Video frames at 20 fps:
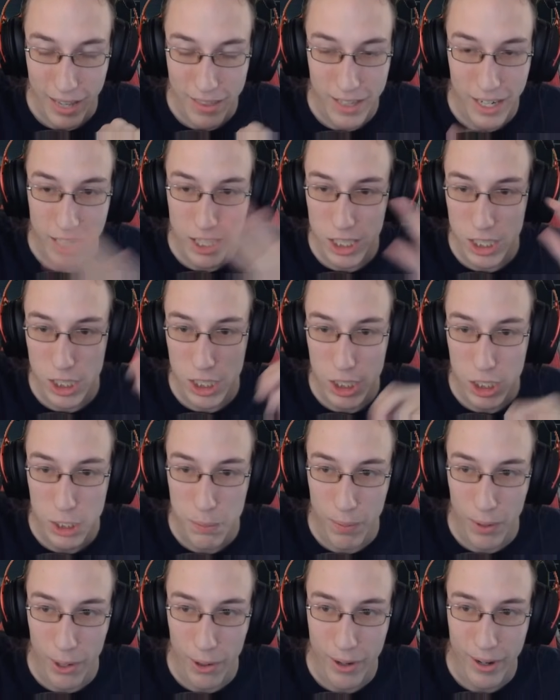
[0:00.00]
and then it just
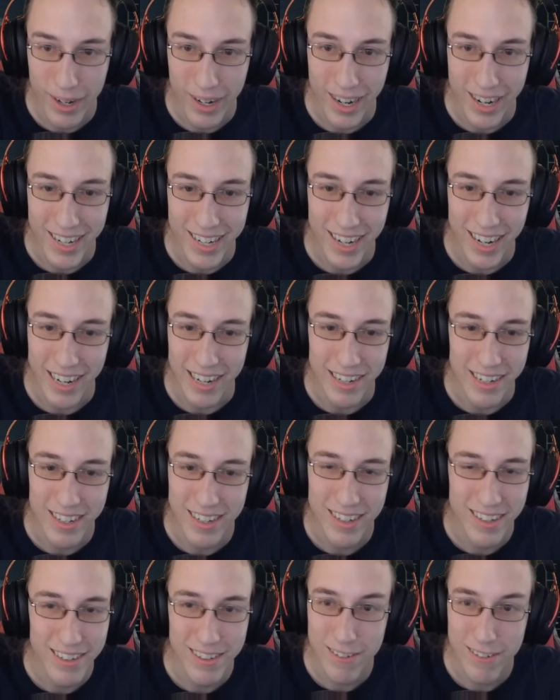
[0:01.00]
exploded and I died.